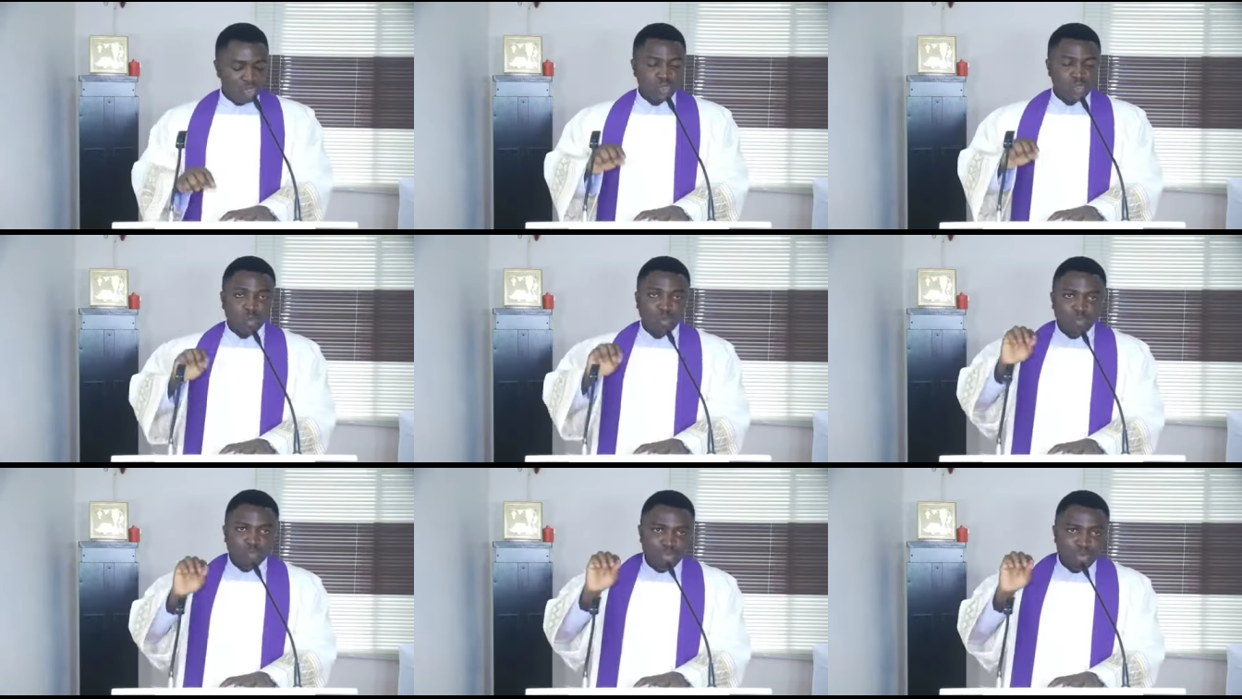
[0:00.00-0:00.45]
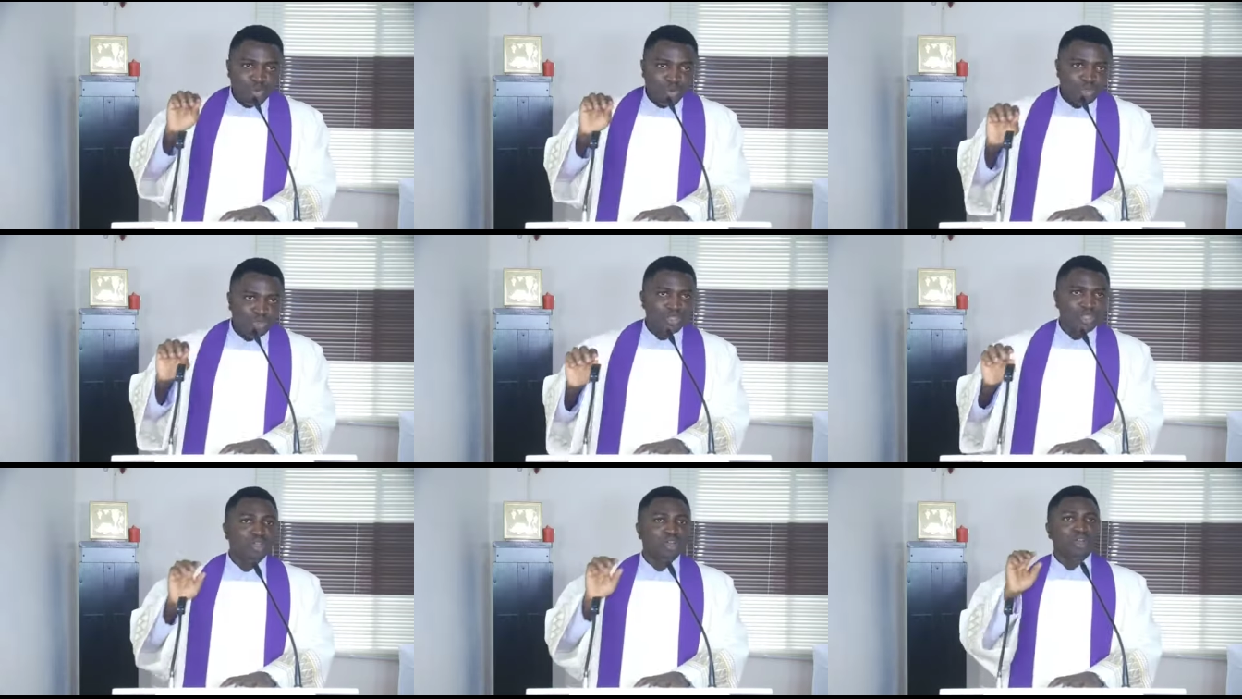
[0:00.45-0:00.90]
to
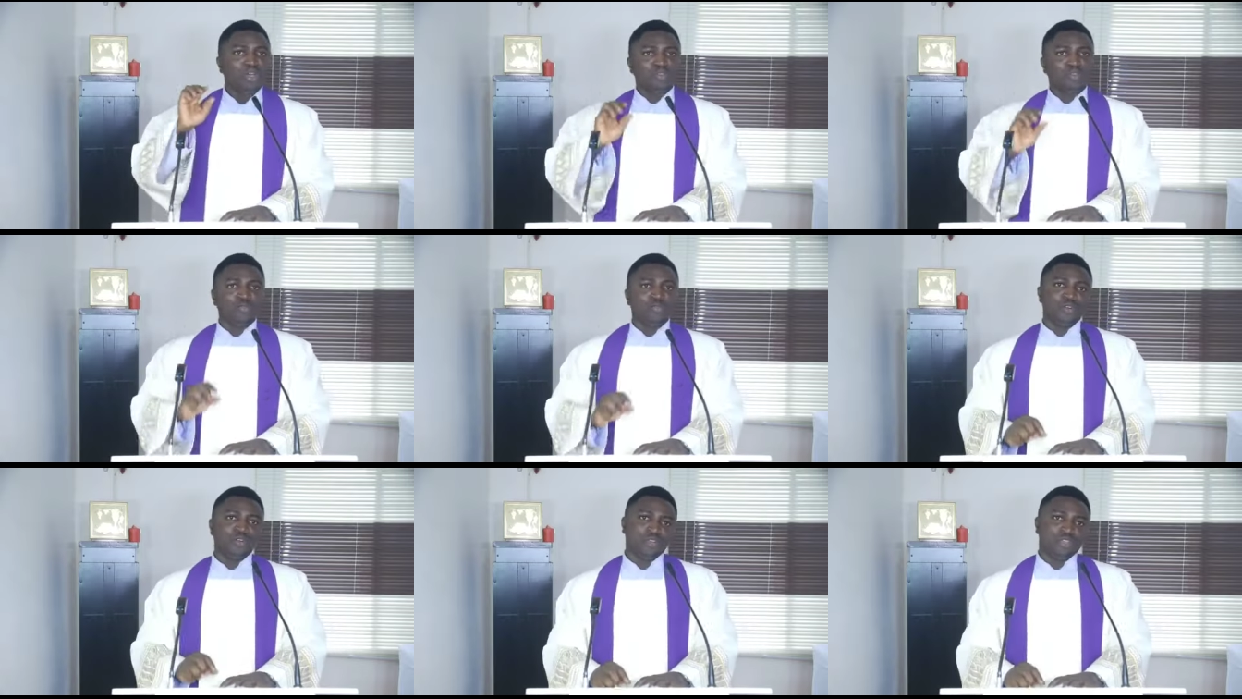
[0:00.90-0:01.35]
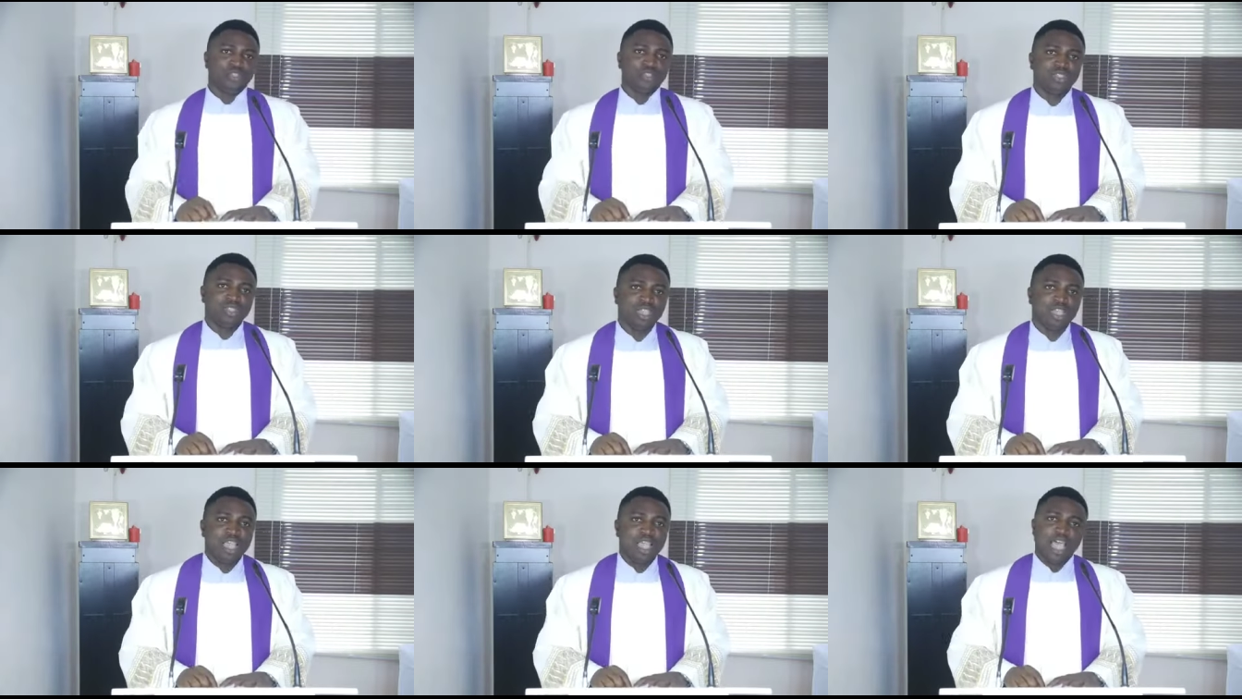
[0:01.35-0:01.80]
put God
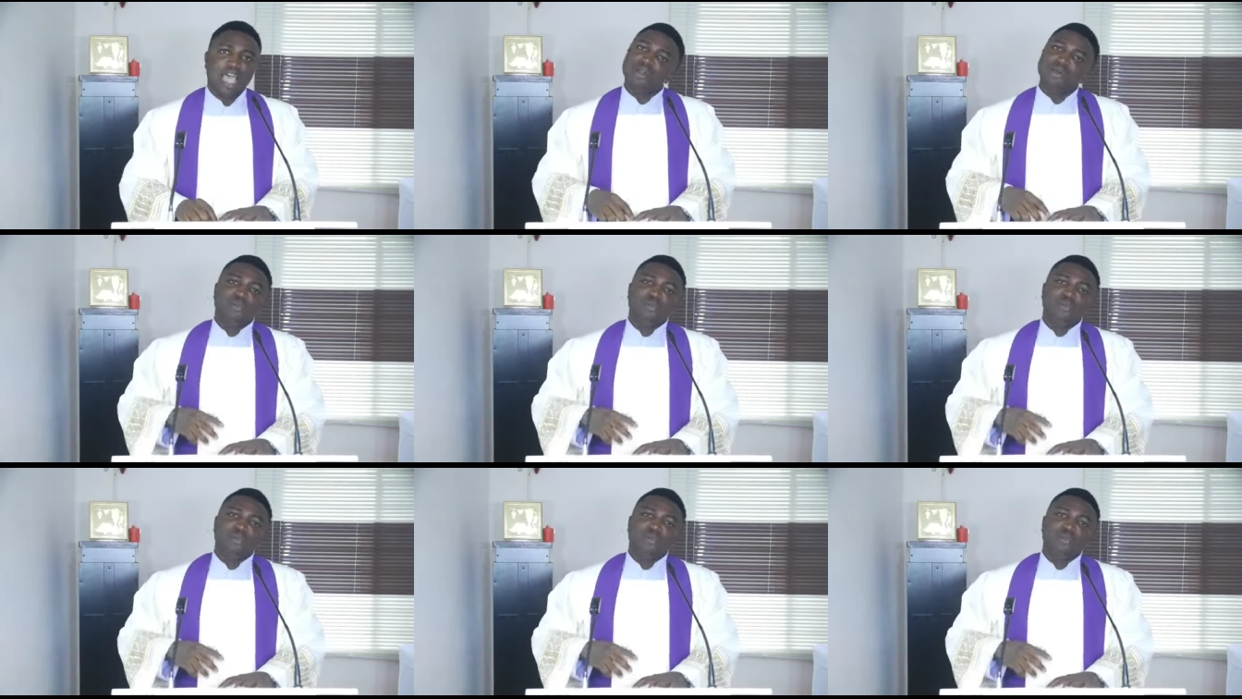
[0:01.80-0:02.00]
first,